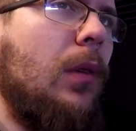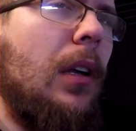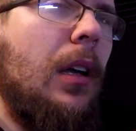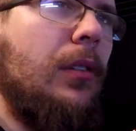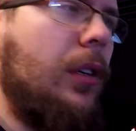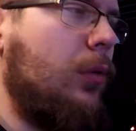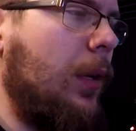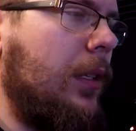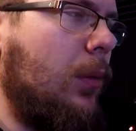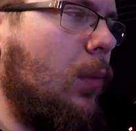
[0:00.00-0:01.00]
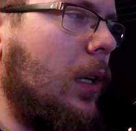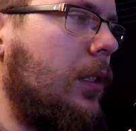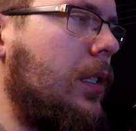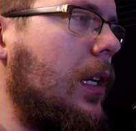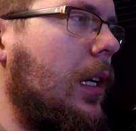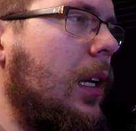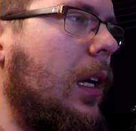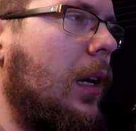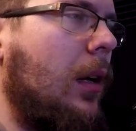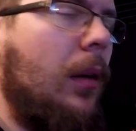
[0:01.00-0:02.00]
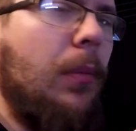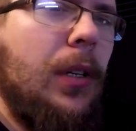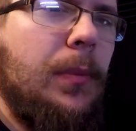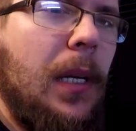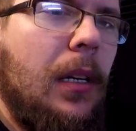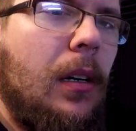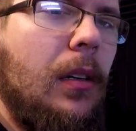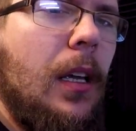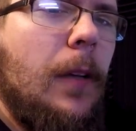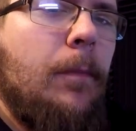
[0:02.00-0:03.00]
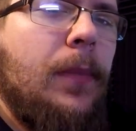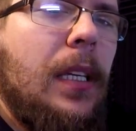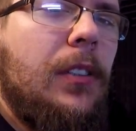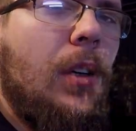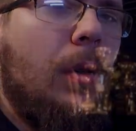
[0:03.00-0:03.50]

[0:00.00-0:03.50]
120 watts per speaker. So